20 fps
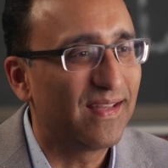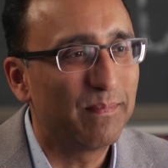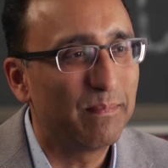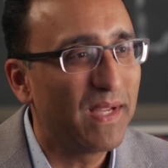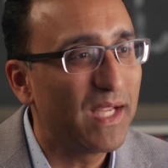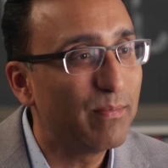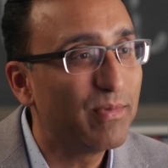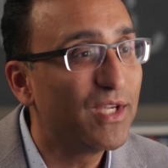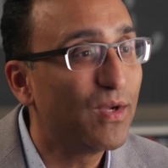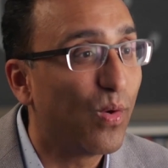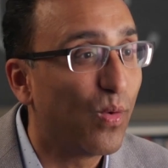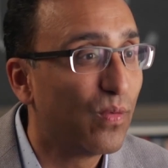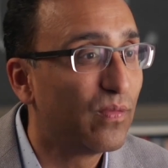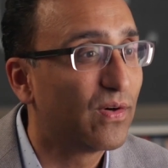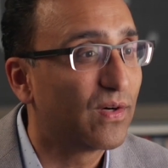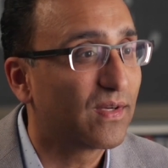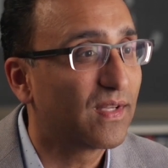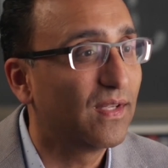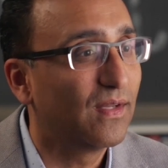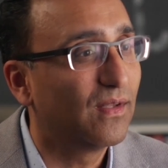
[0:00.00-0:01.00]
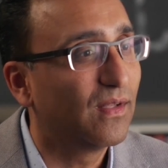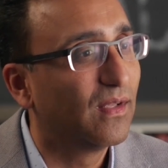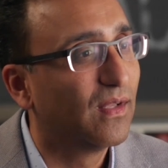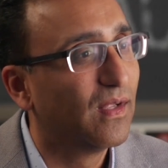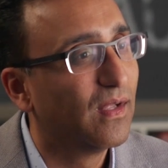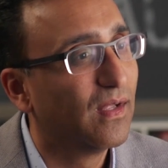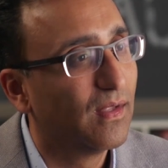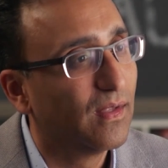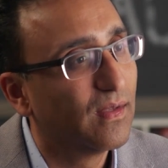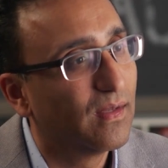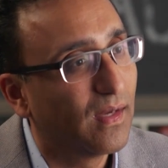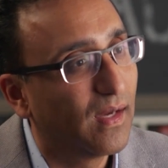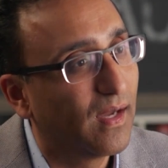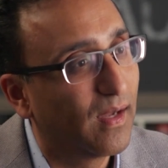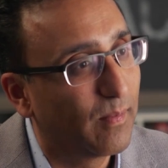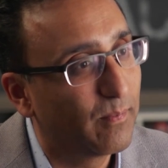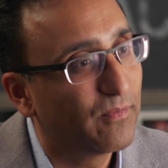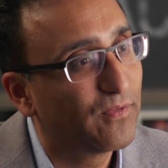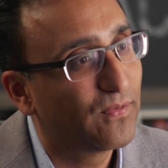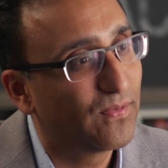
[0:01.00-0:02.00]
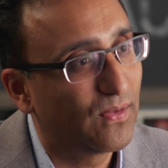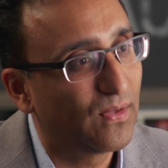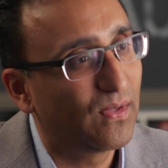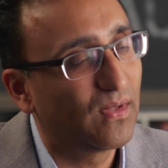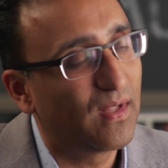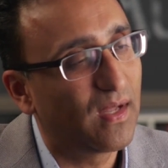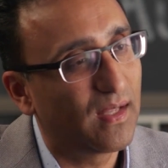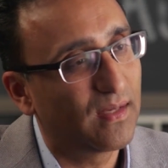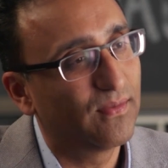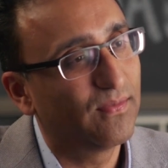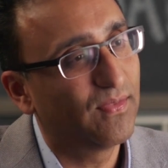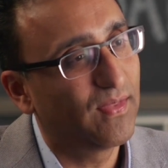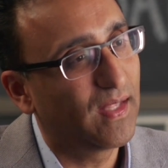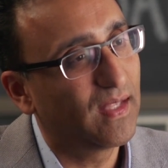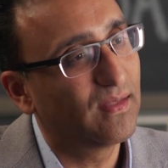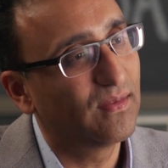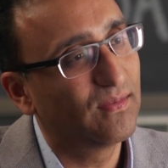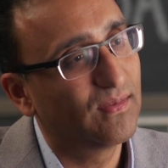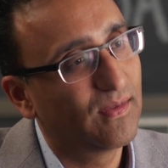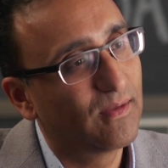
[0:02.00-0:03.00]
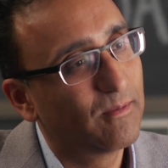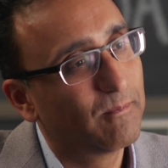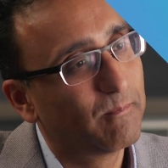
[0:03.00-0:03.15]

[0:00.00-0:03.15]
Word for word: It may be overkill um, for a lot of things.